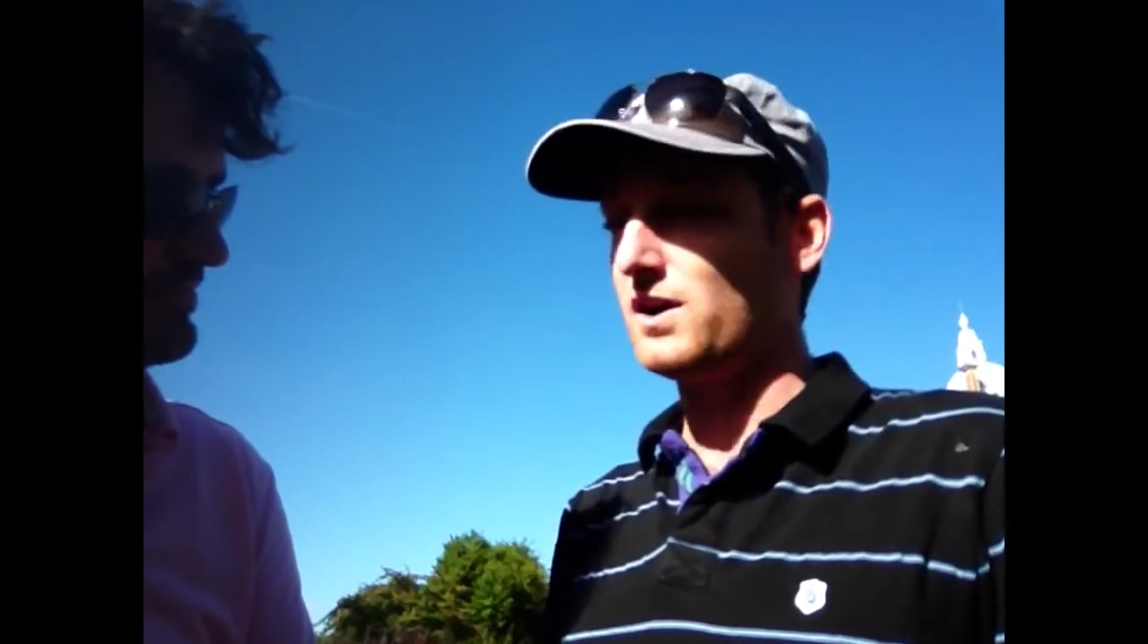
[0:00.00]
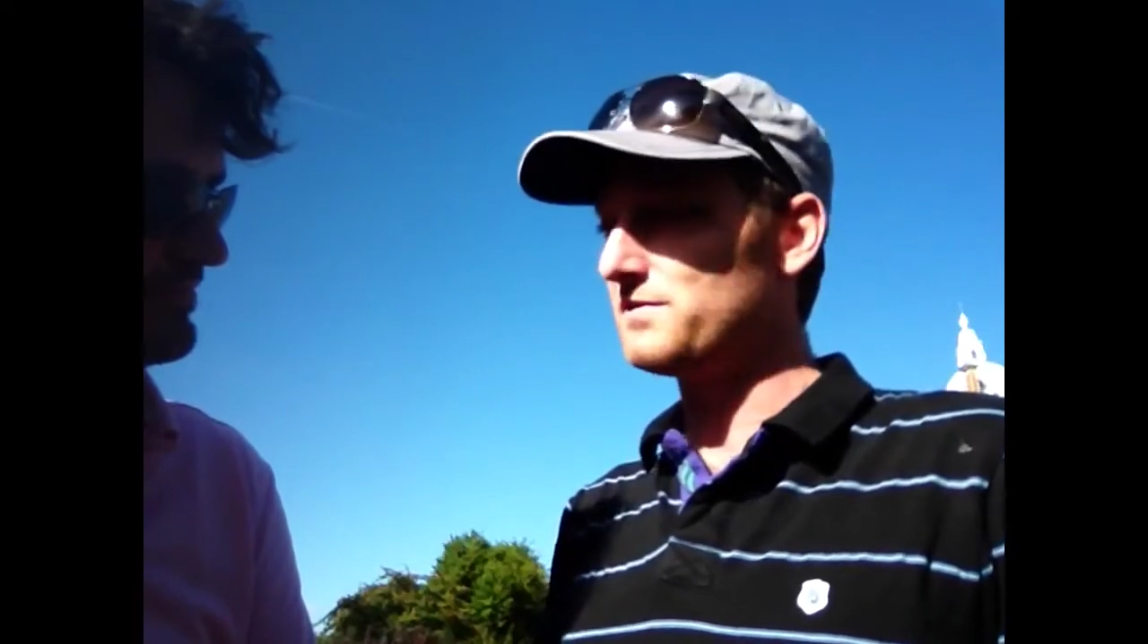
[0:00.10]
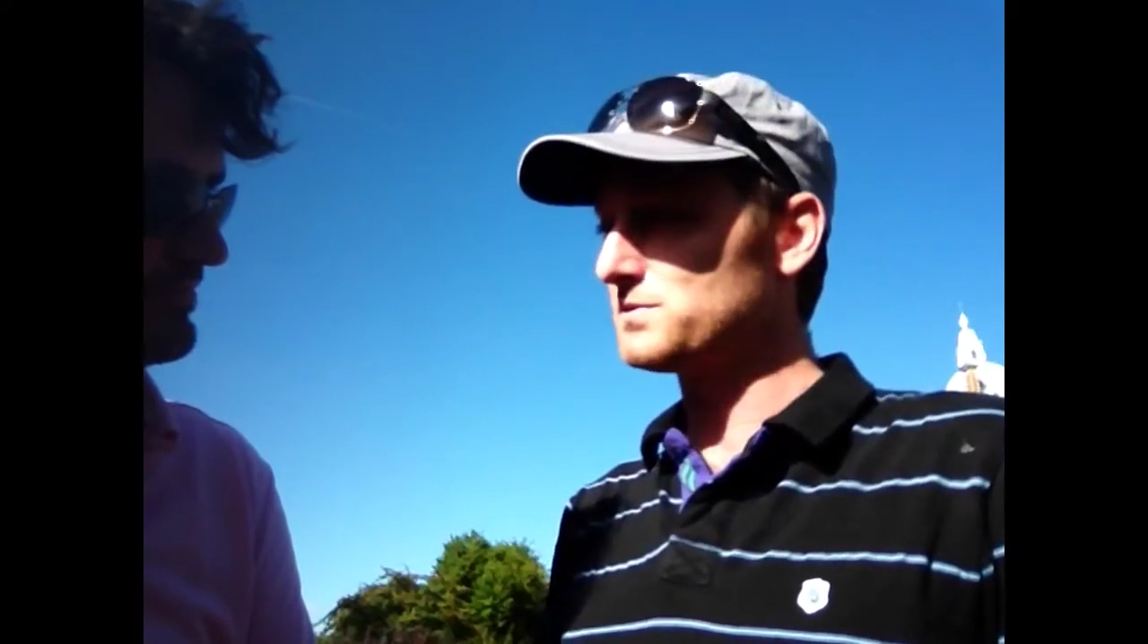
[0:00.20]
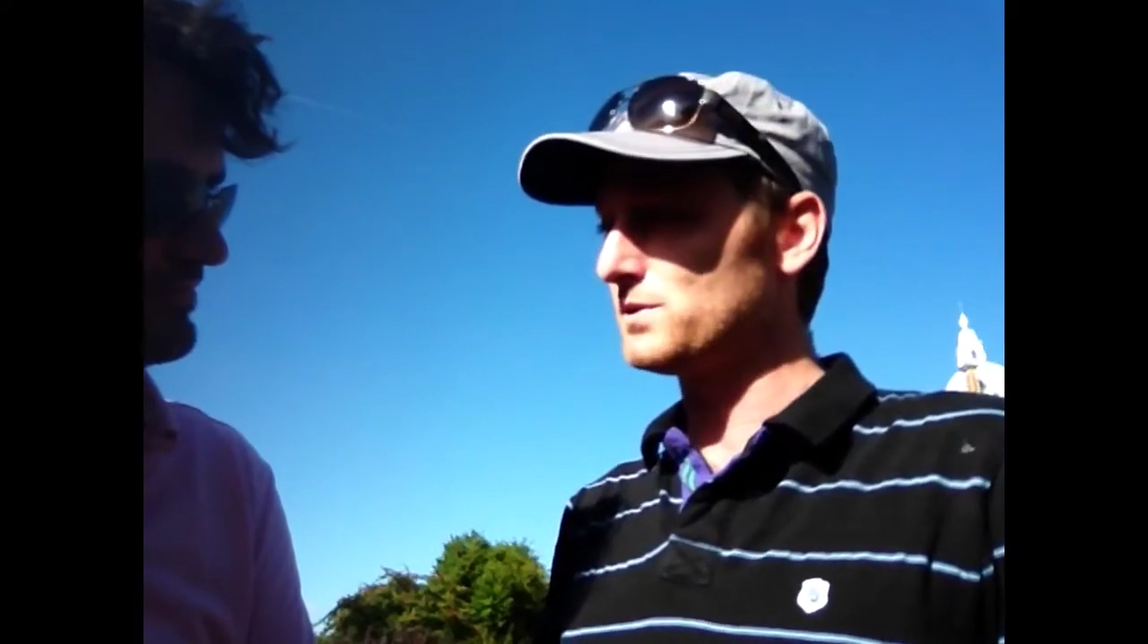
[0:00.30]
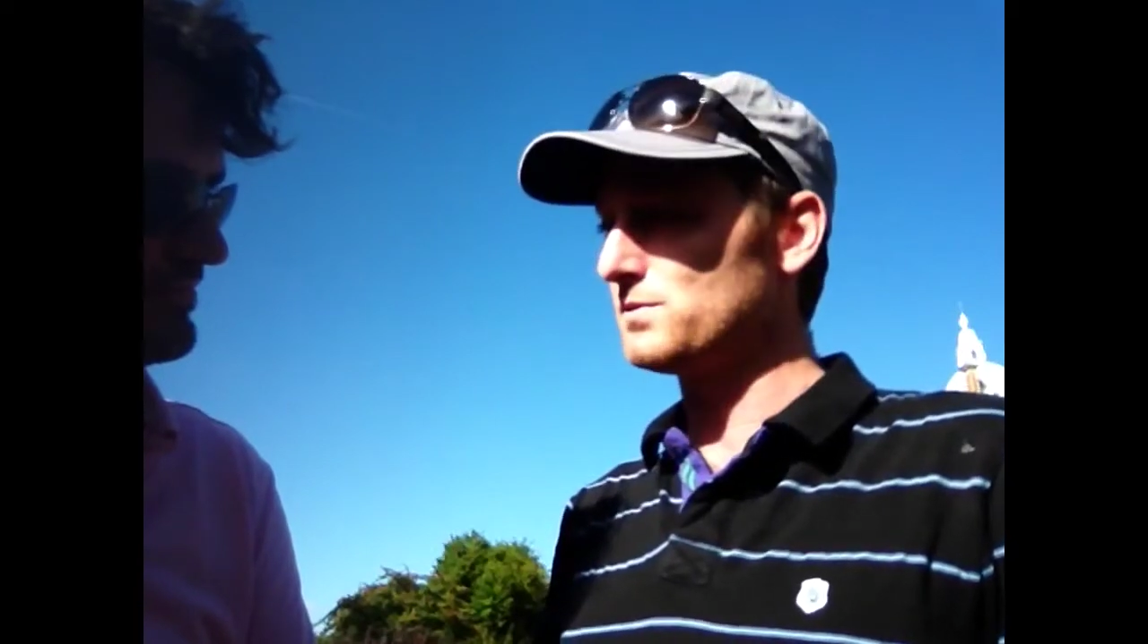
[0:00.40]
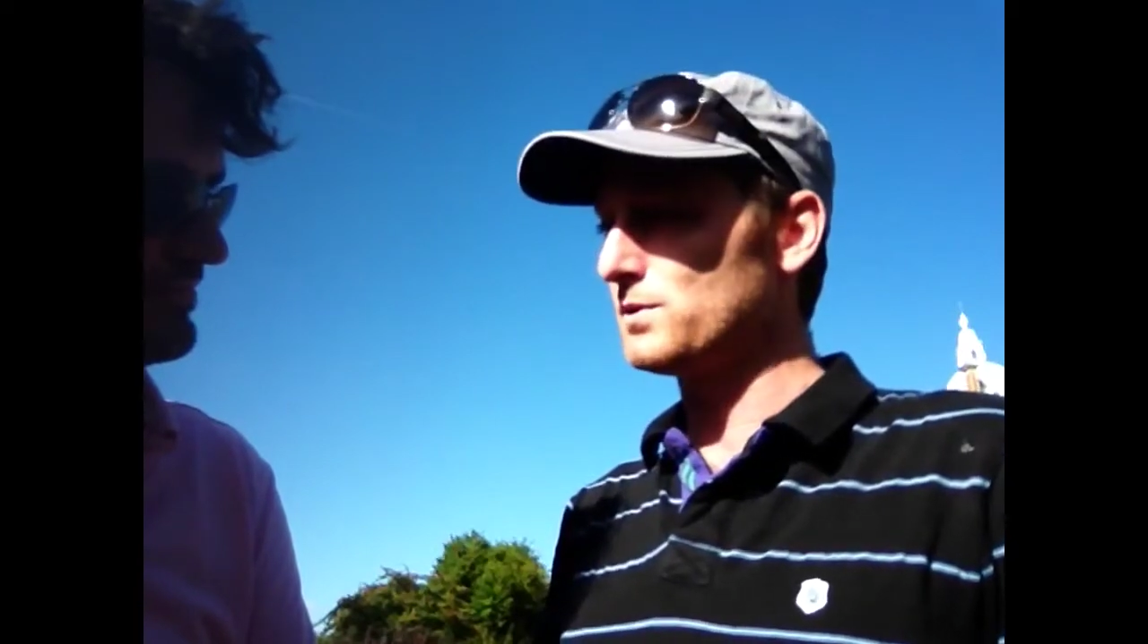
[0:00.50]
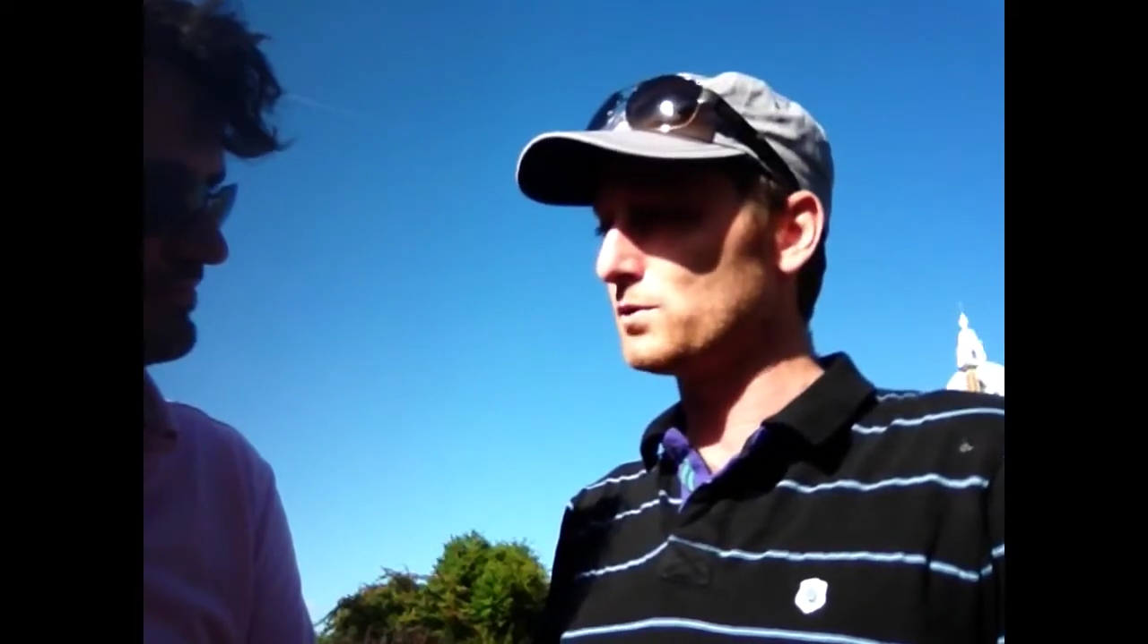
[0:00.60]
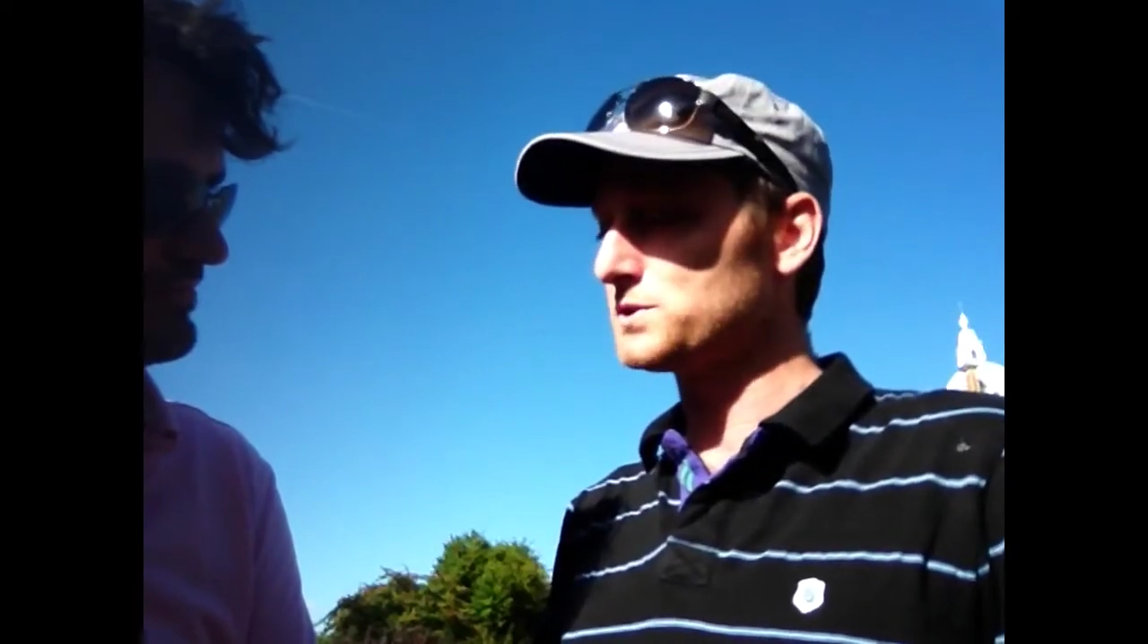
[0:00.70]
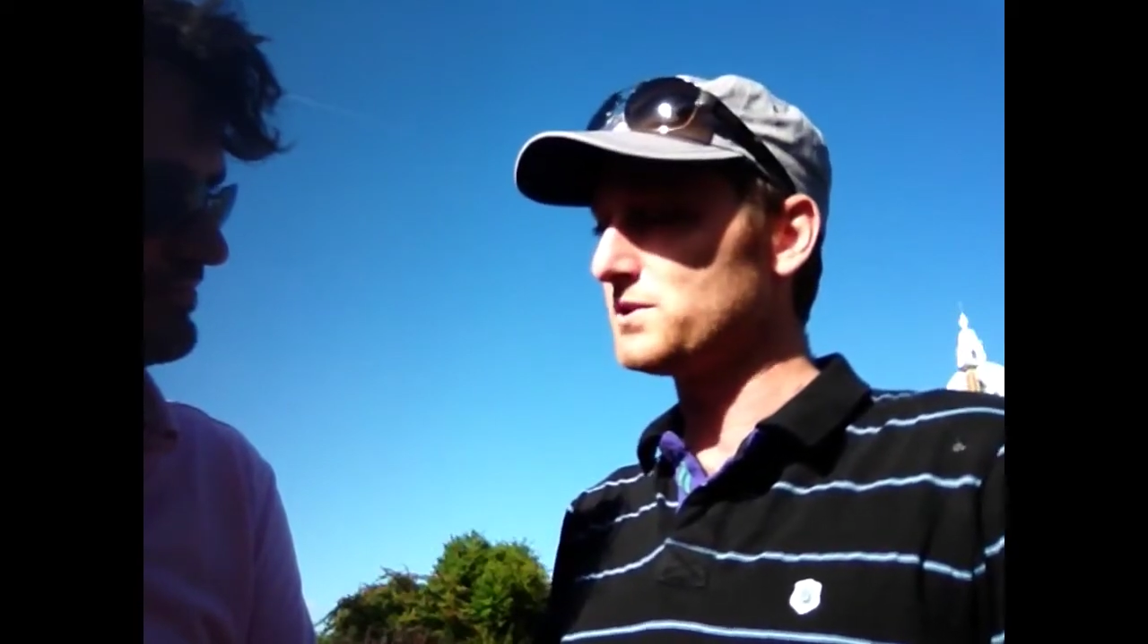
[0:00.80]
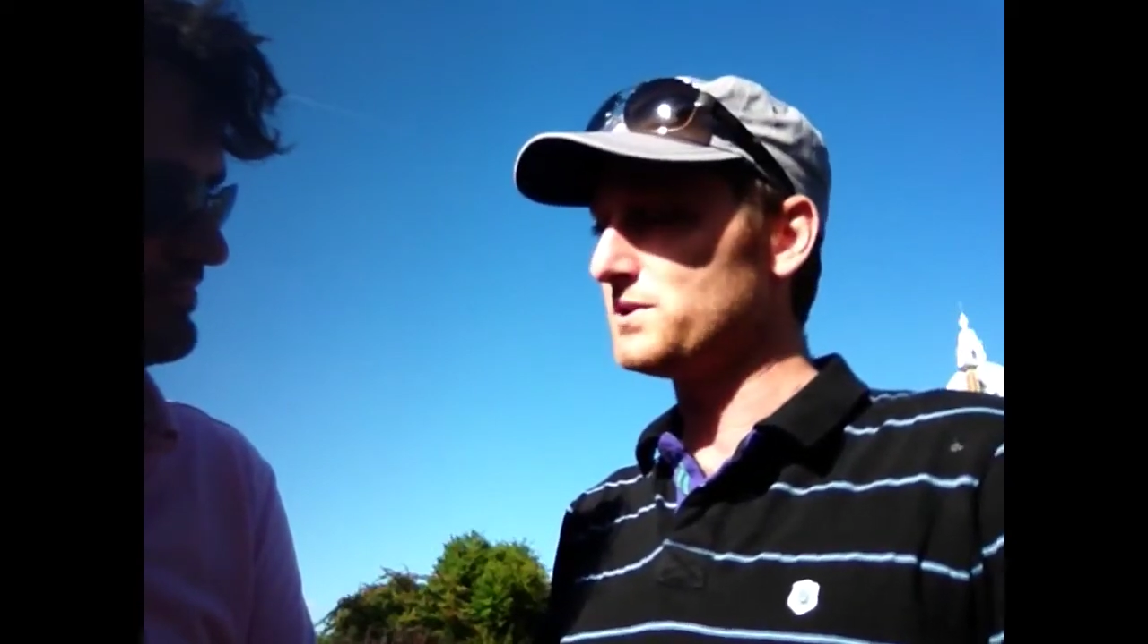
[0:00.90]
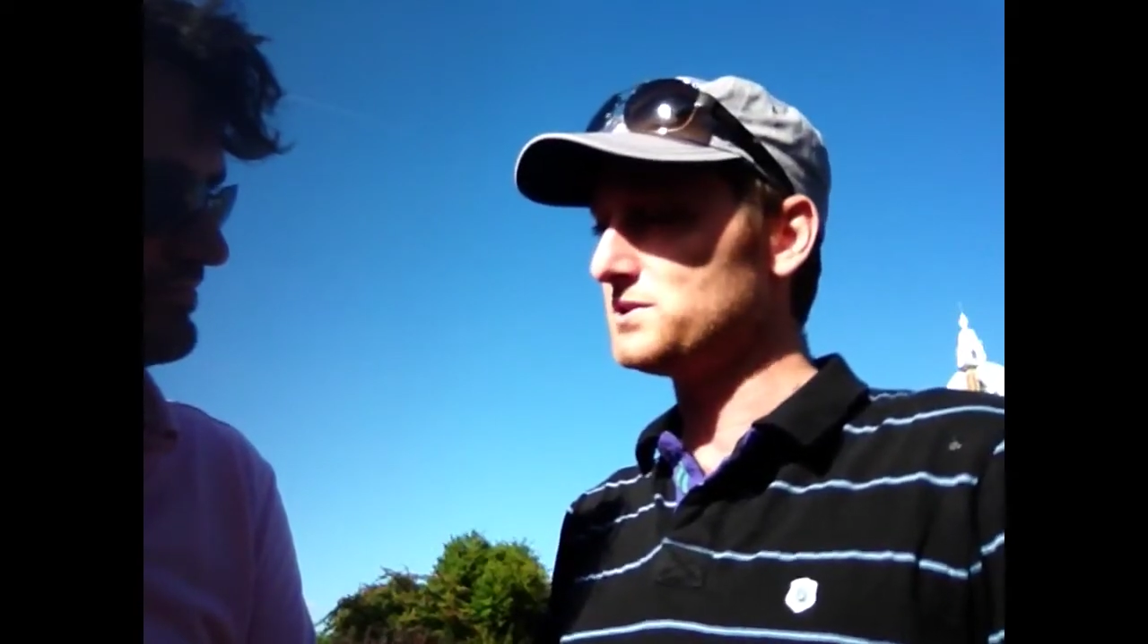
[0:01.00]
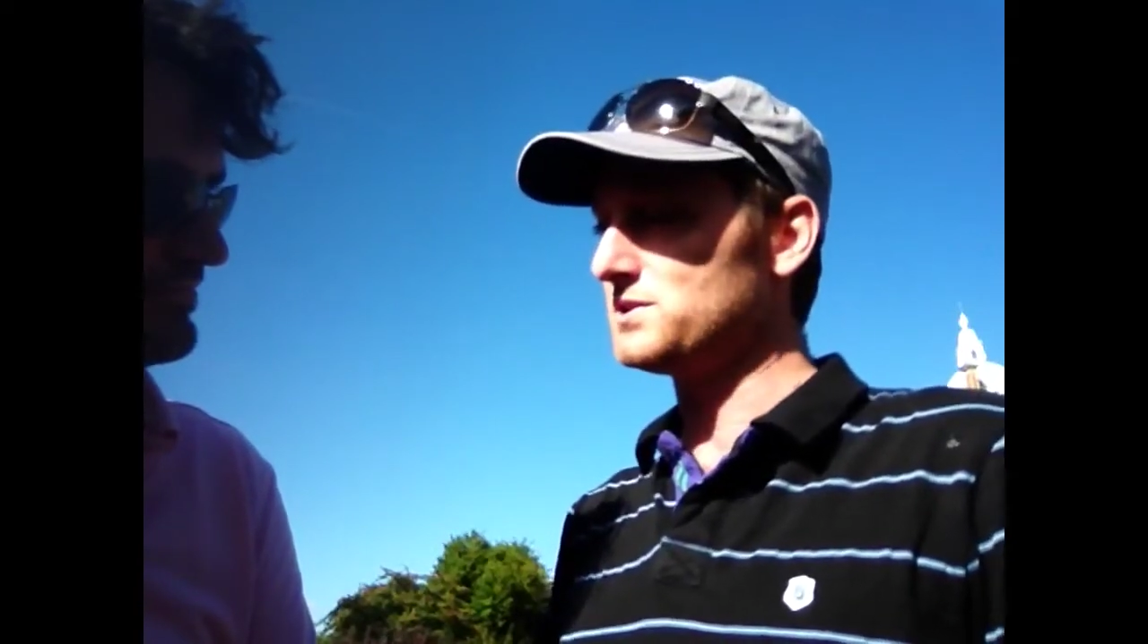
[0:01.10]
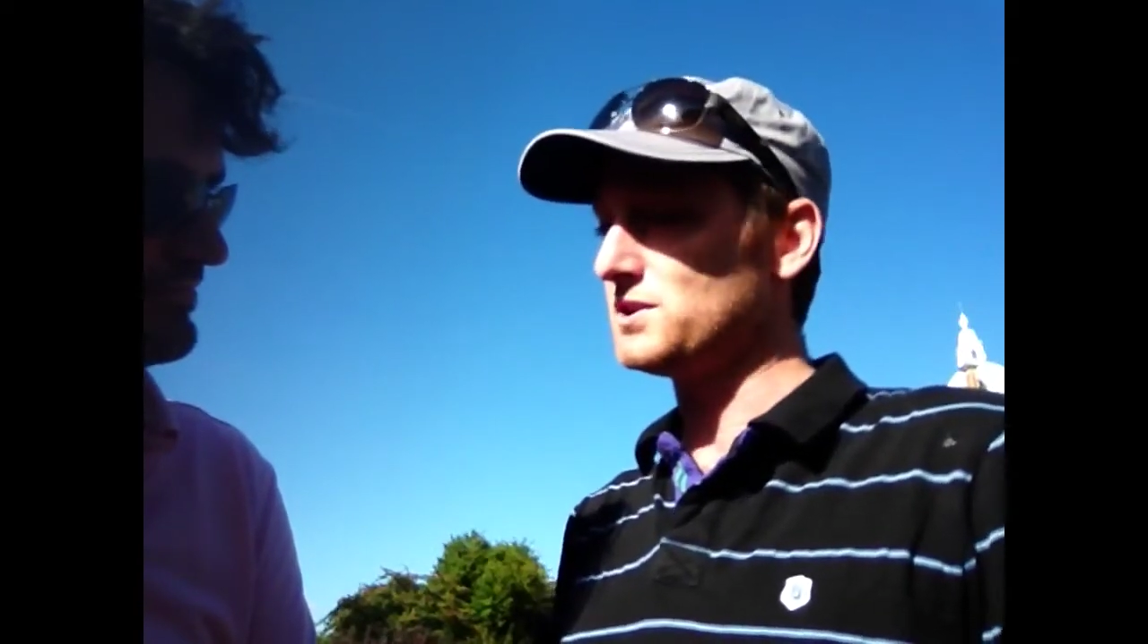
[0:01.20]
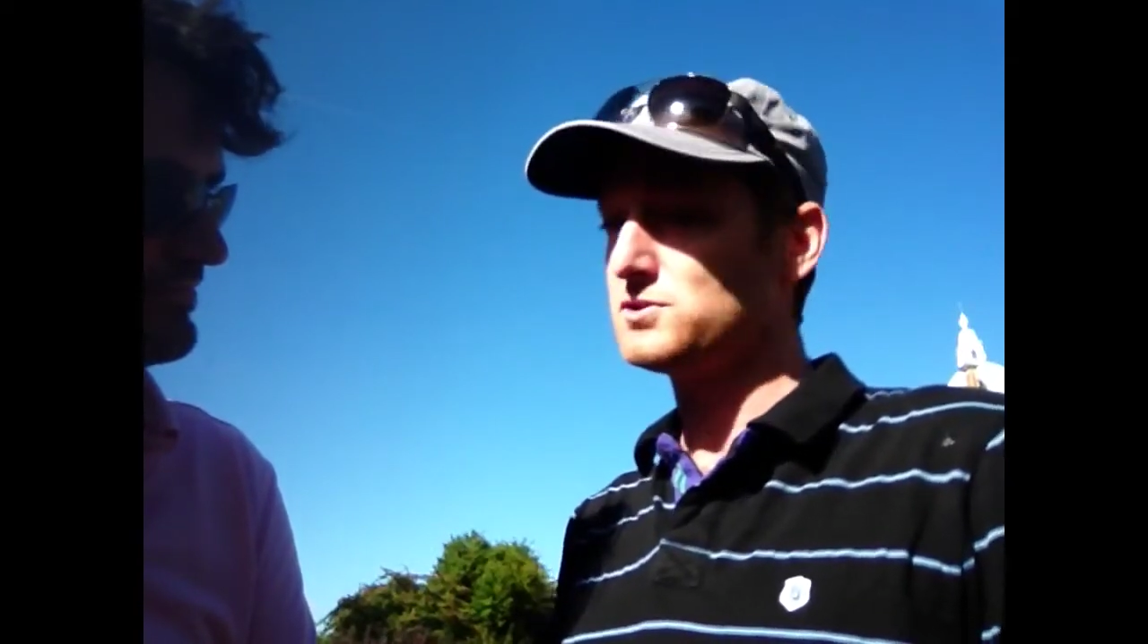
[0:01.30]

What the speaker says: fives were also injured.